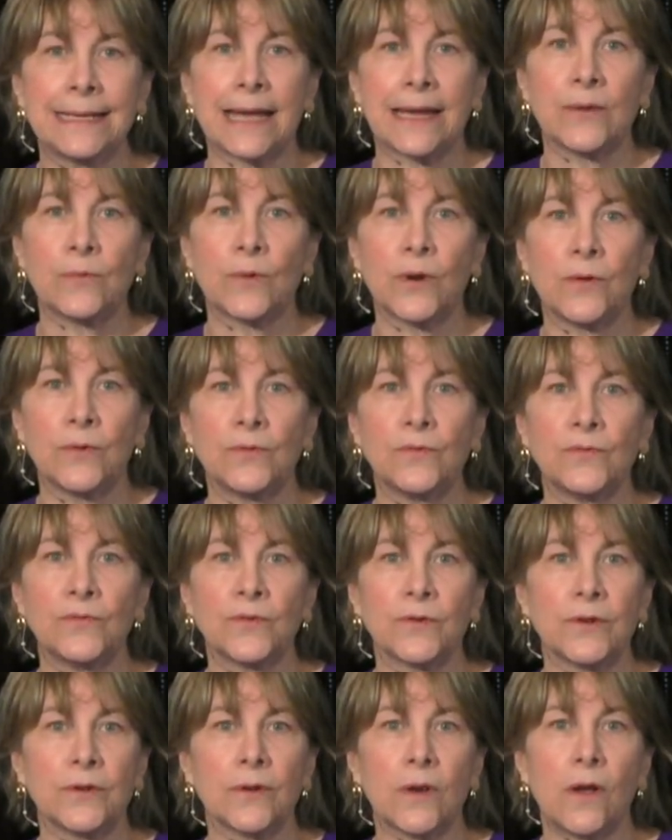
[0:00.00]
I wrote
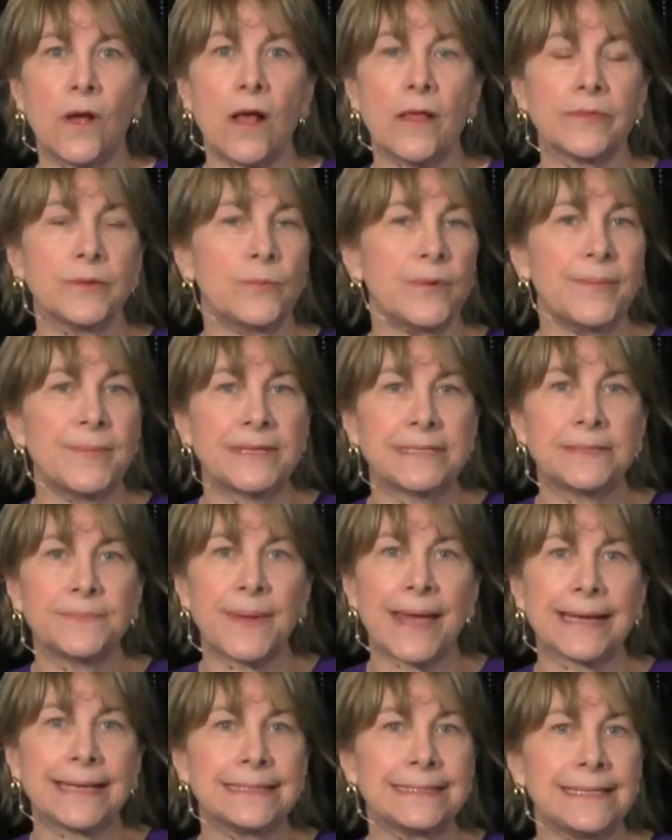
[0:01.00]
for all the women's
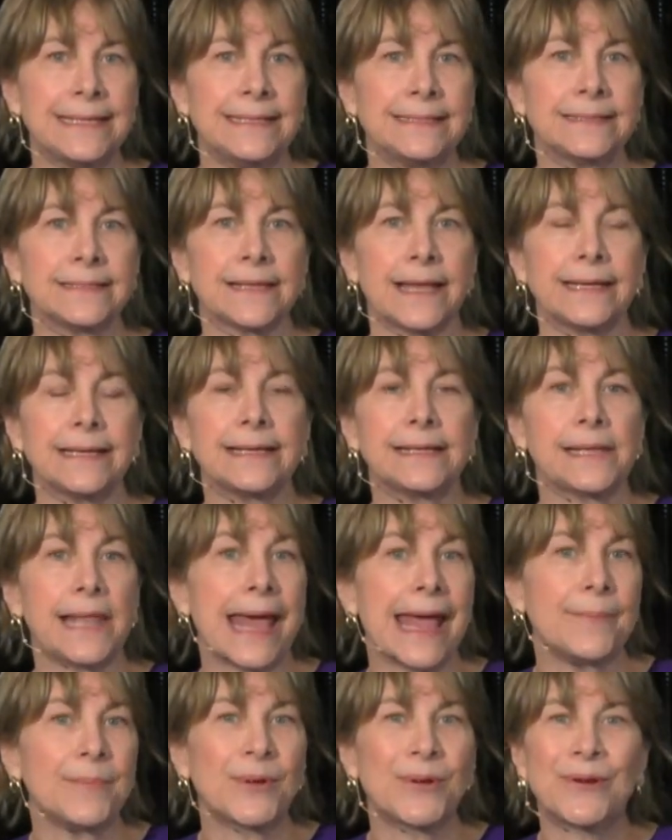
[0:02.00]
magazines like
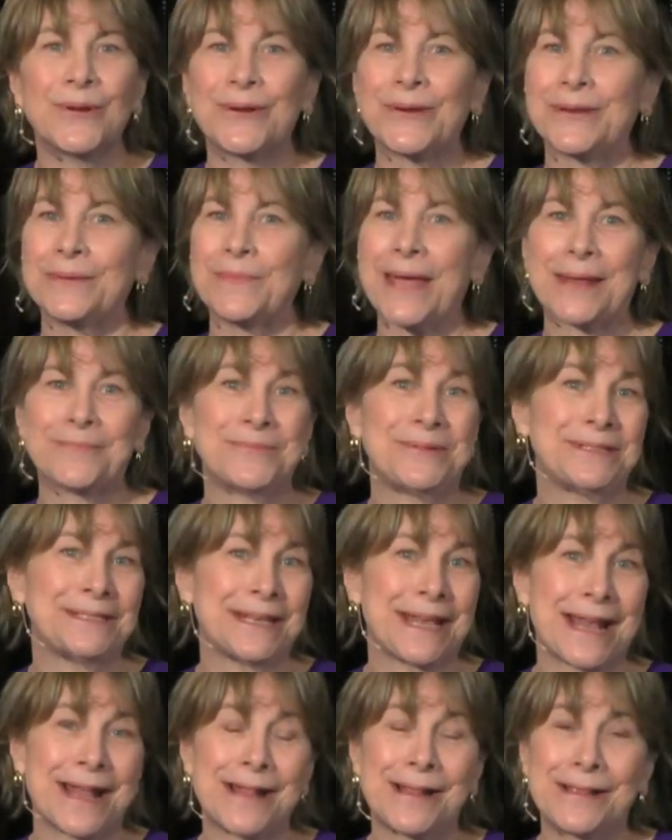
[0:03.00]
Glamour and
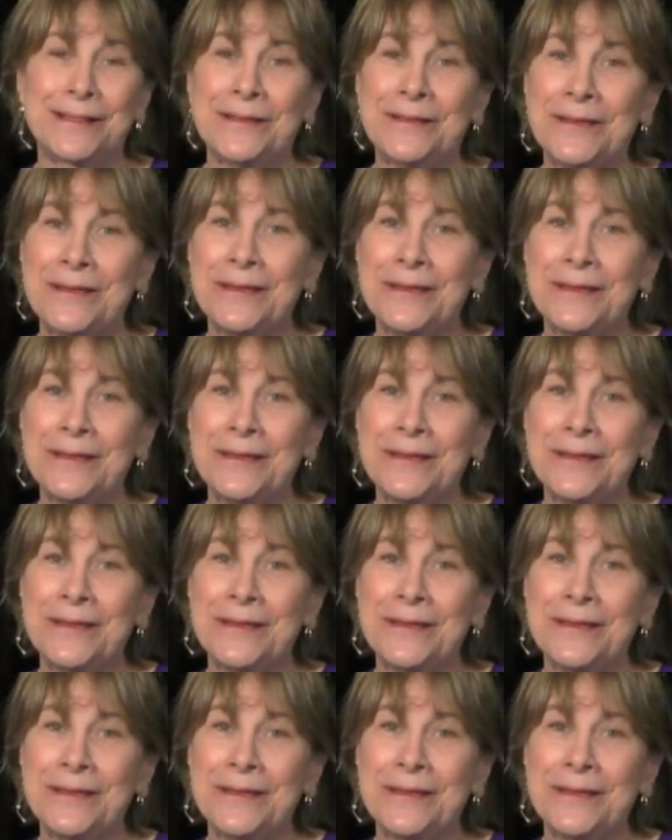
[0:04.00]
Mademoiselle